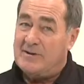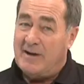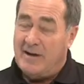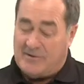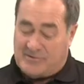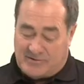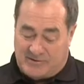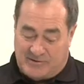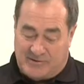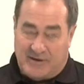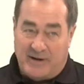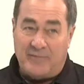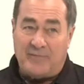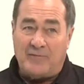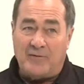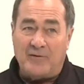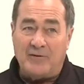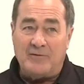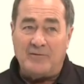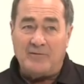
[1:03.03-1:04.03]
It's a
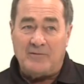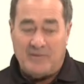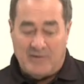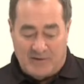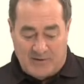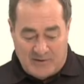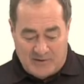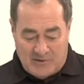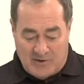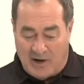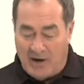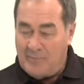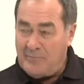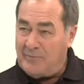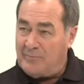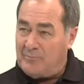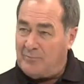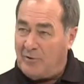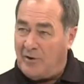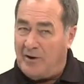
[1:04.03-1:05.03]
different type
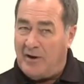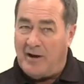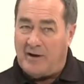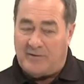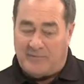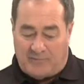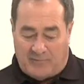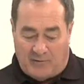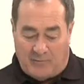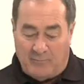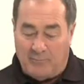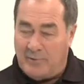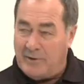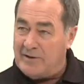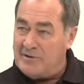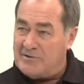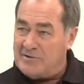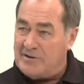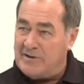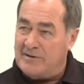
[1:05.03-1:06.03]
of product from
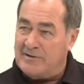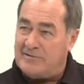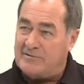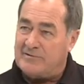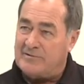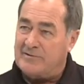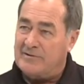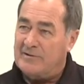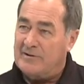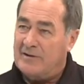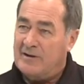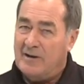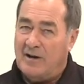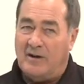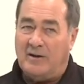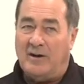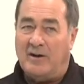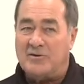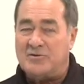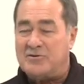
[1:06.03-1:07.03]
BG's,
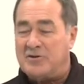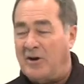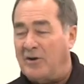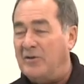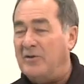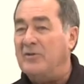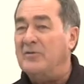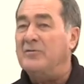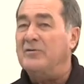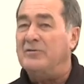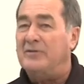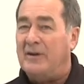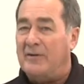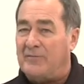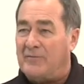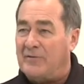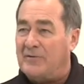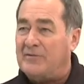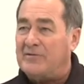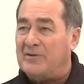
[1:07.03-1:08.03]
and I'll show you the
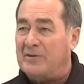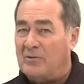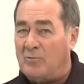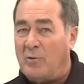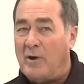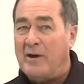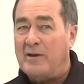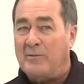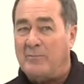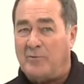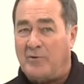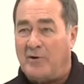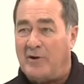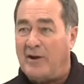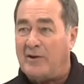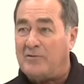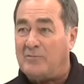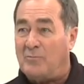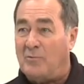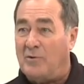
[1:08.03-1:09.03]
difference in the way the
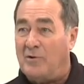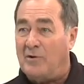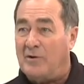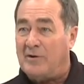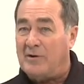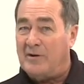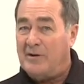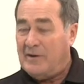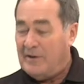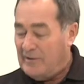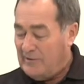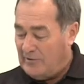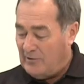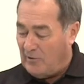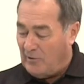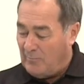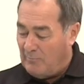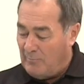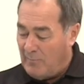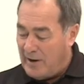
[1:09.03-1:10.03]
products work.
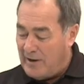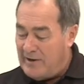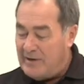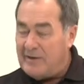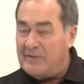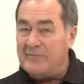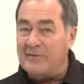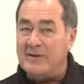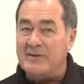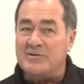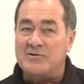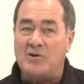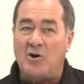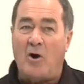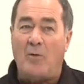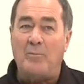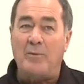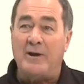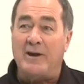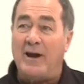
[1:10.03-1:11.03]
There are many of these
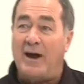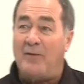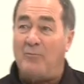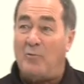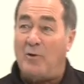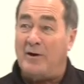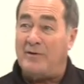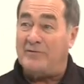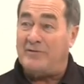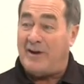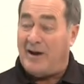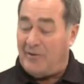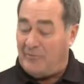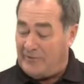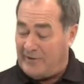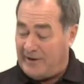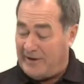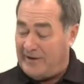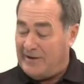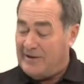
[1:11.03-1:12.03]
copycat ones out
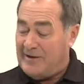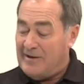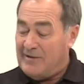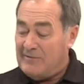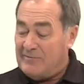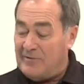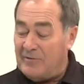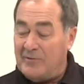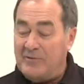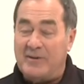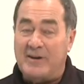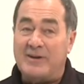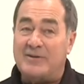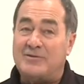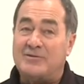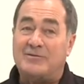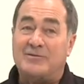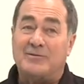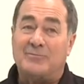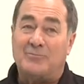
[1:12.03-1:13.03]
there for
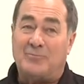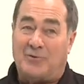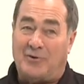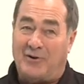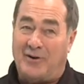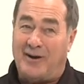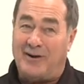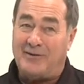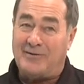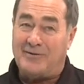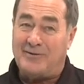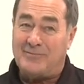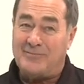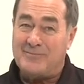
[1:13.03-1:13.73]
this product.